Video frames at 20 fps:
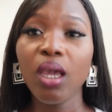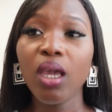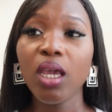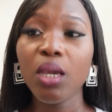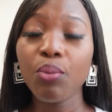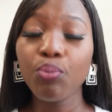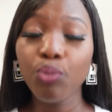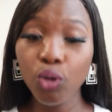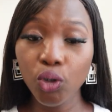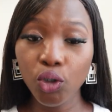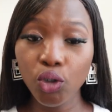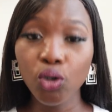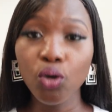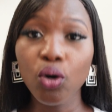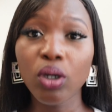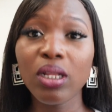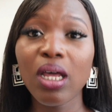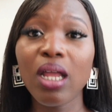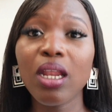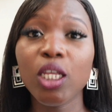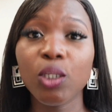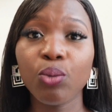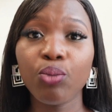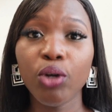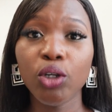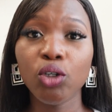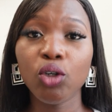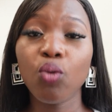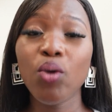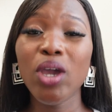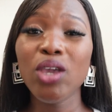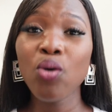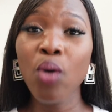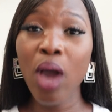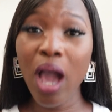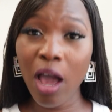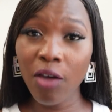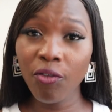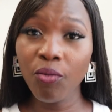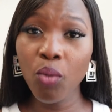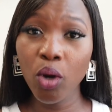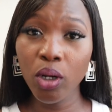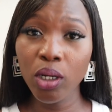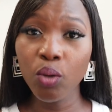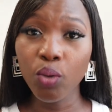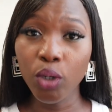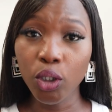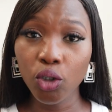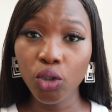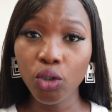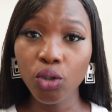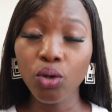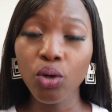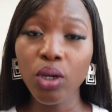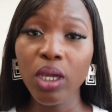It puts you under less pressure. When you have money with you,